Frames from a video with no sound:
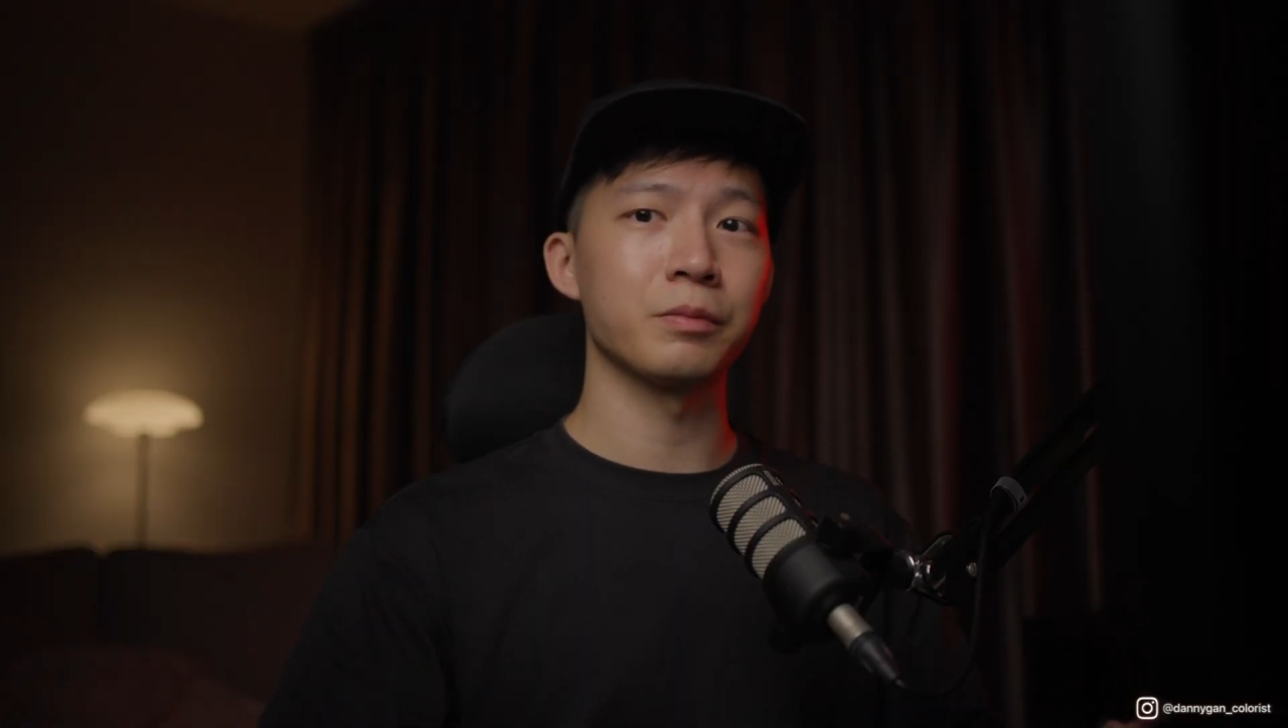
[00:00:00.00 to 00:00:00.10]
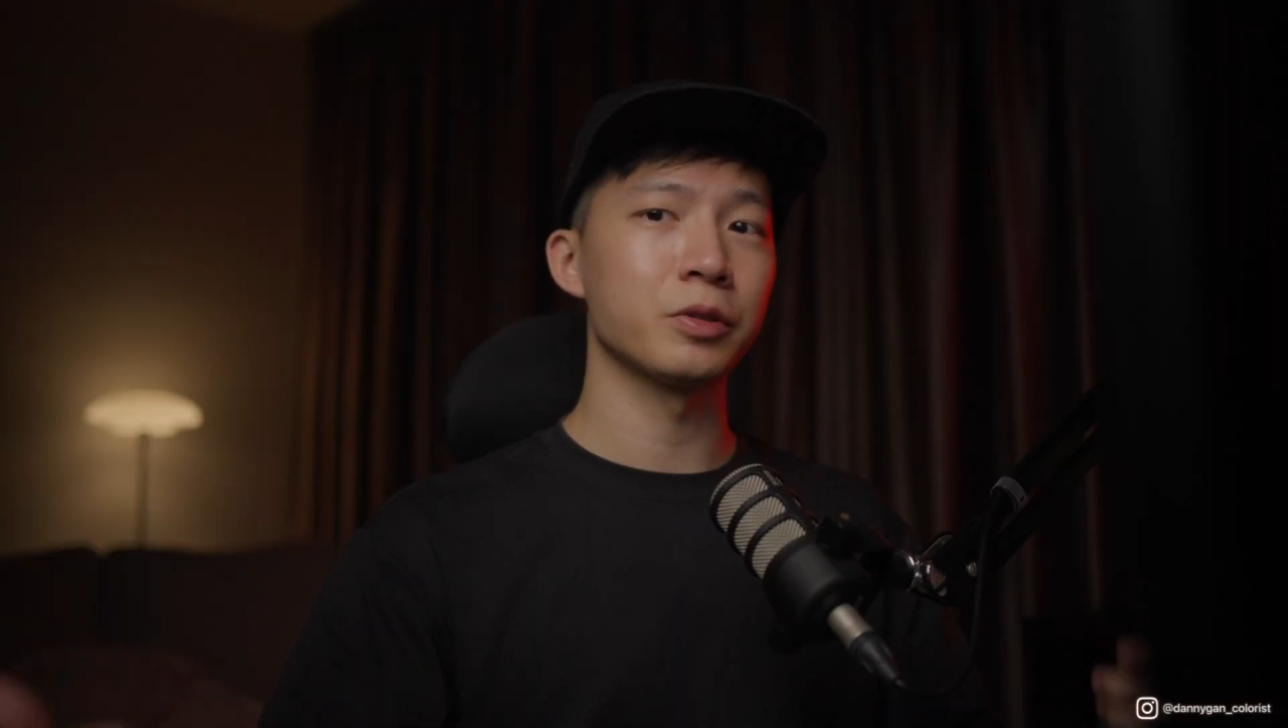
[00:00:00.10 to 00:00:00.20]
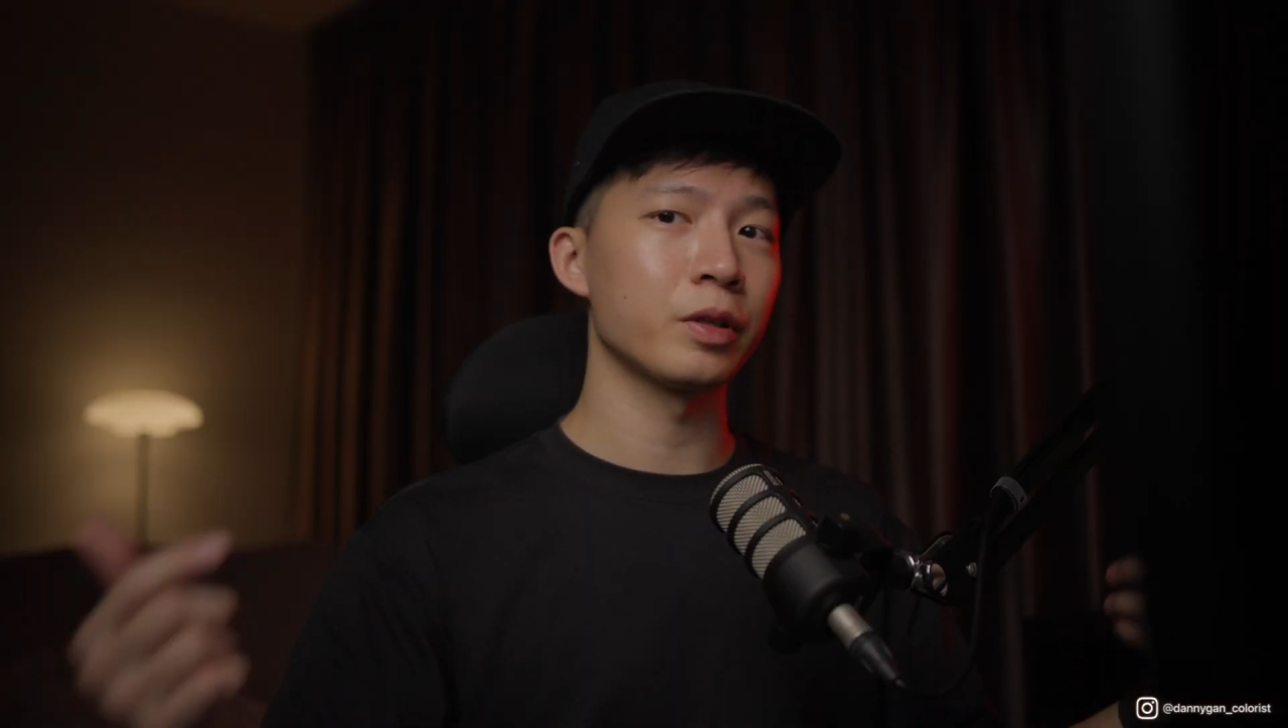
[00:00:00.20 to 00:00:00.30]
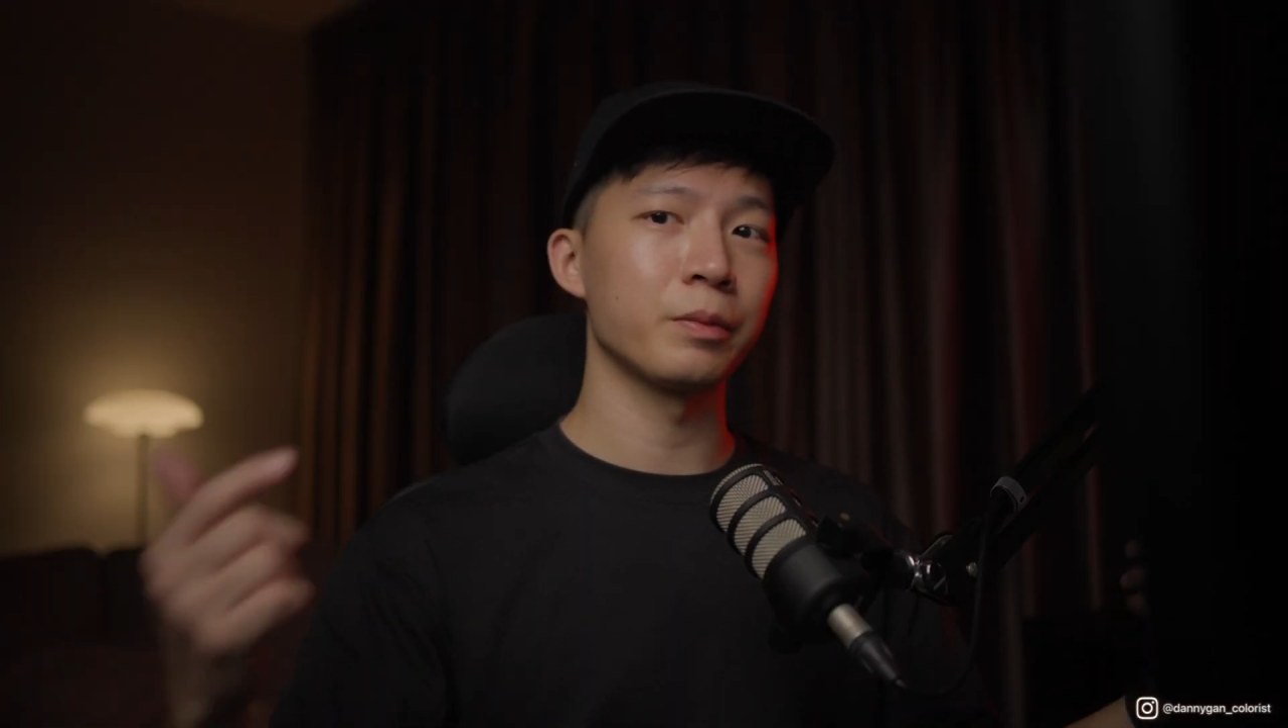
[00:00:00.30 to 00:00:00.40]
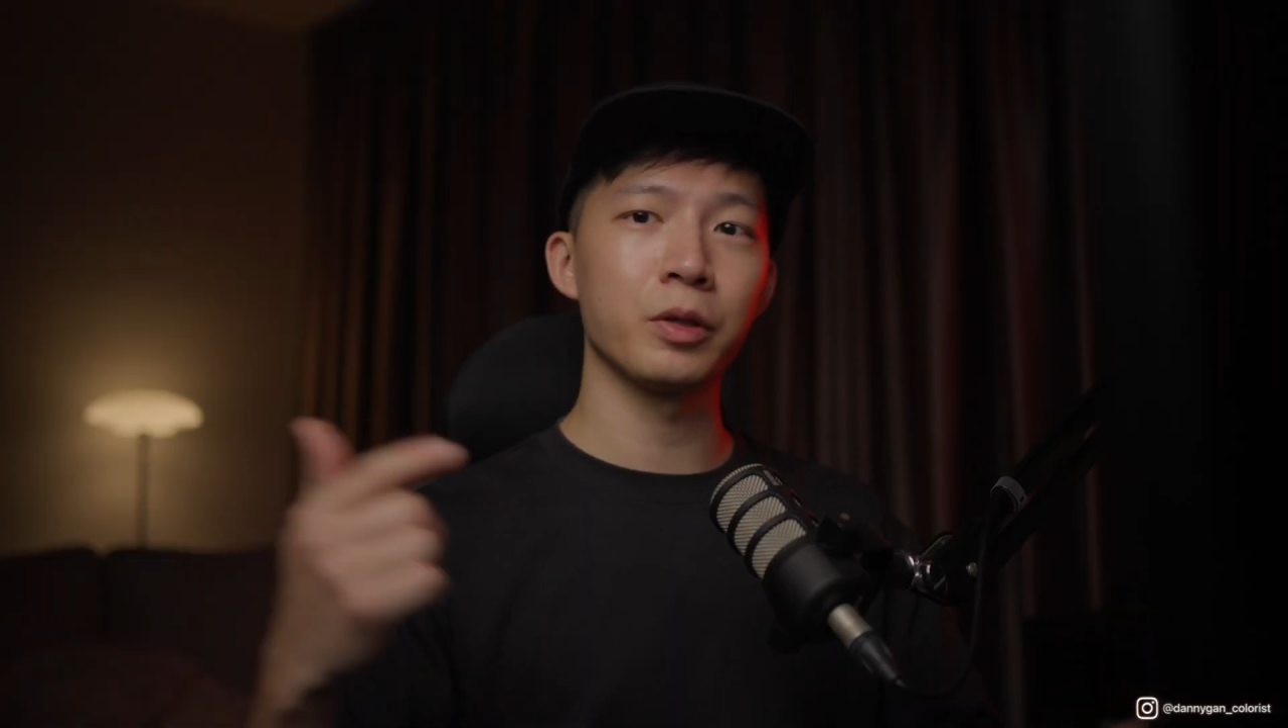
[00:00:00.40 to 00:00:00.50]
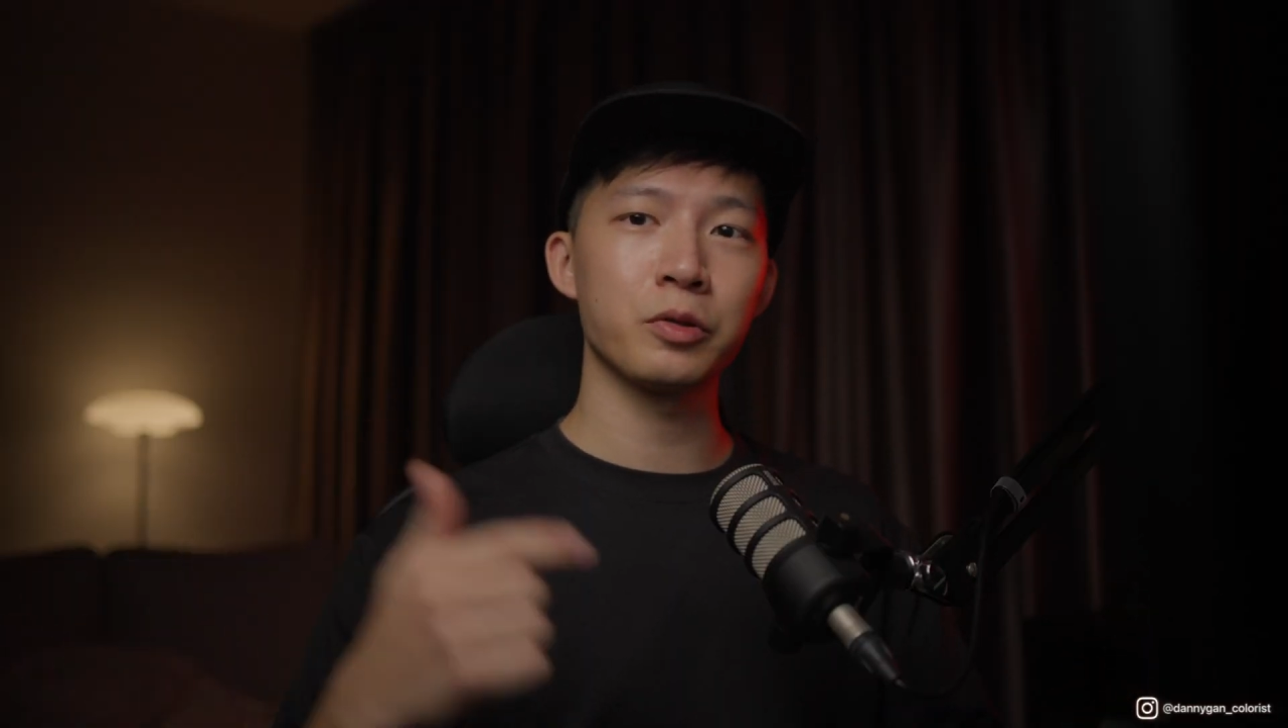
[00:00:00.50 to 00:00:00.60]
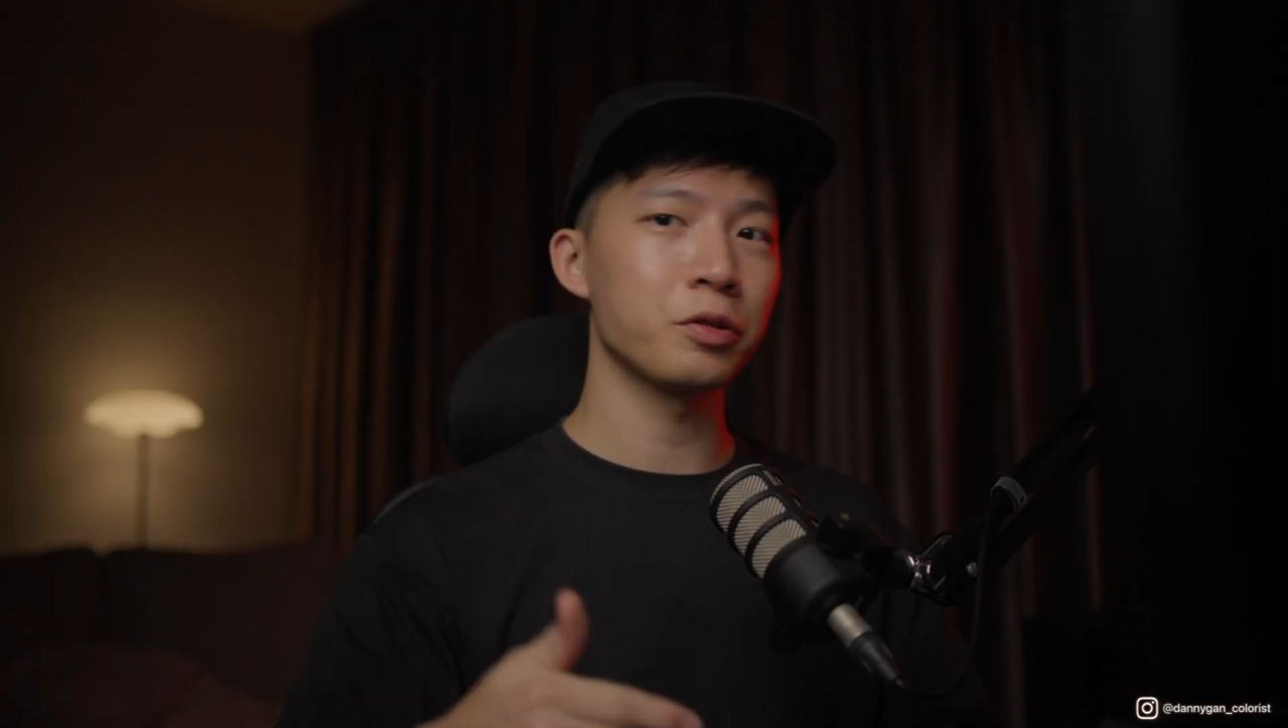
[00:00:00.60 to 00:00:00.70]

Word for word: So I'm not